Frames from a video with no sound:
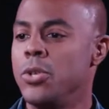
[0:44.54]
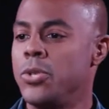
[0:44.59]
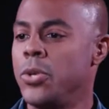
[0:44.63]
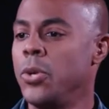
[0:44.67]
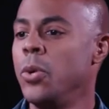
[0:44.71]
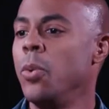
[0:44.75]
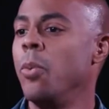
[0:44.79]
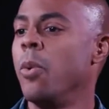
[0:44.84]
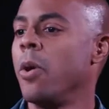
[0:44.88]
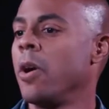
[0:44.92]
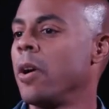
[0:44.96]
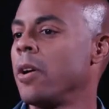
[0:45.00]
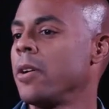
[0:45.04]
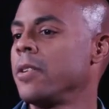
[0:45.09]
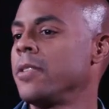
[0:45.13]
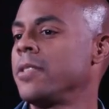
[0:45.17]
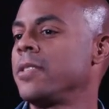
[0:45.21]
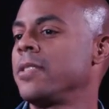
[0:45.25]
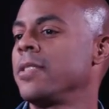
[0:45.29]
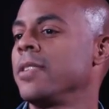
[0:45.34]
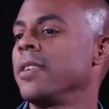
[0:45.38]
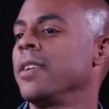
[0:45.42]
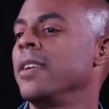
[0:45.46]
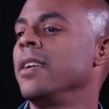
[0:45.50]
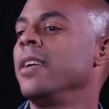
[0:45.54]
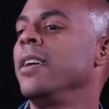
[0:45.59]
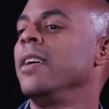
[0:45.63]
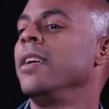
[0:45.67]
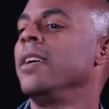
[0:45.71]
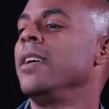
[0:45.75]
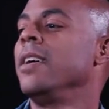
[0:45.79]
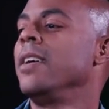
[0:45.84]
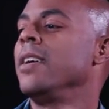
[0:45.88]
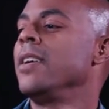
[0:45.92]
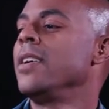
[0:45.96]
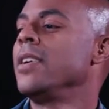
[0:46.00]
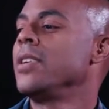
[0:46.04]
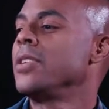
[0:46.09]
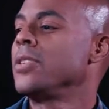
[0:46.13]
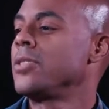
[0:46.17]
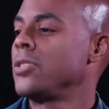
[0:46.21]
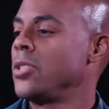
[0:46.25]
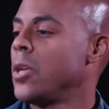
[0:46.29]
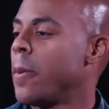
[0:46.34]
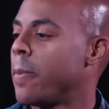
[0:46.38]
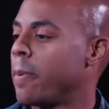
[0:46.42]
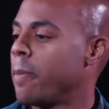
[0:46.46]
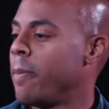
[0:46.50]
Two words
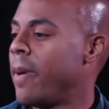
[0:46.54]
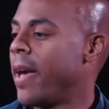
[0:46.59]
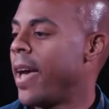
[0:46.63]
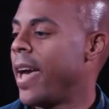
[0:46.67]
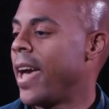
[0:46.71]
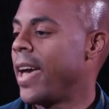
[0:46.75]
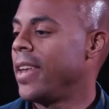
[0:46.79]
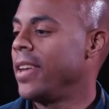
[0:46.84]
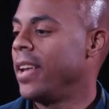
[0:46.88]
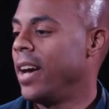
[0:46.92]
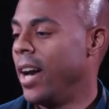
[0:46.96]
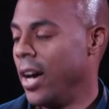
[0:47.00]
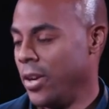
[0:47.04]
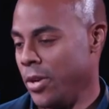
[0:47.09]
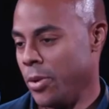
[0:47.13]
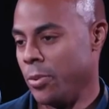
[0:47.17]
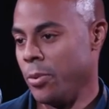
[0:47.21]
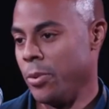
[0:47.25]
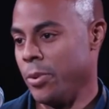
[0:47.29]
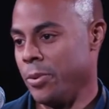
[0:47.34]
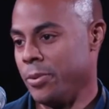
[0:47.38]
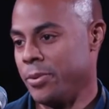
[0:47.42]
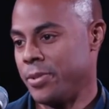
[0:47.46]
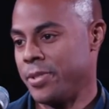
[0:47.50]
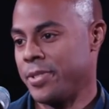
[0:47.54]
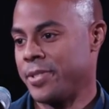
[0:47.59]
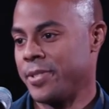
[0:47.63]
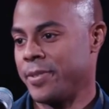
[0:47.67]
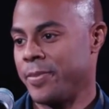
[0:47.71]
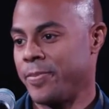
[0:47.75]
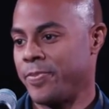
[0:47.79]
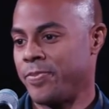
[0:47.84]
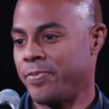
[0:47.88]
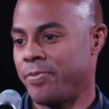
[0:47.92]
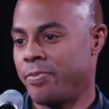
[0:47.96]
Superman underoos.